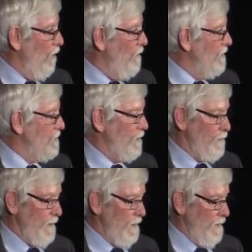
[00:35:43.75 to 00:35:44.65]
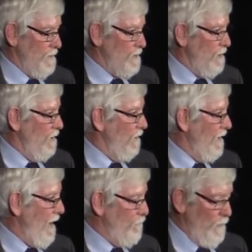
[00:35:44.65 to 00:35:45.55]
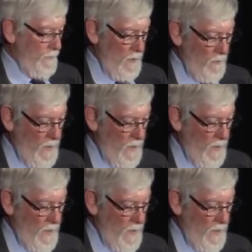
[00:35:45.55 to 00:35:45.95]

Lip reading: almost 3-inch gap with no